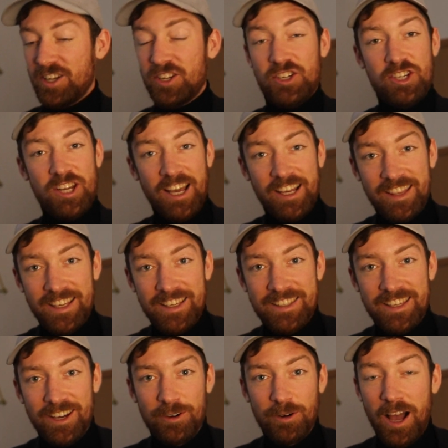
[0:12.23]
Check
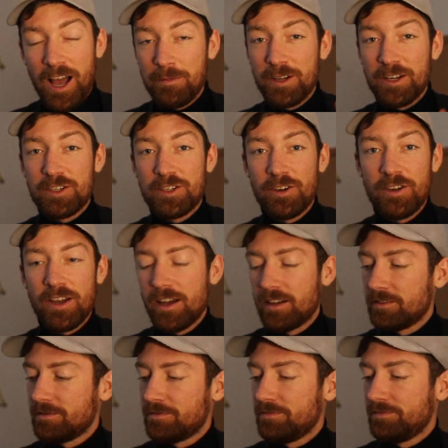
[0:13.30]
this out. I'm gonna show you
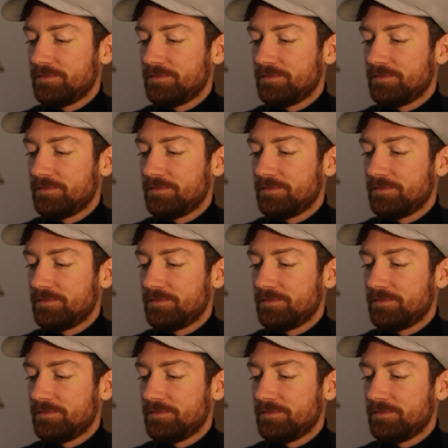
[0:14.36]
how,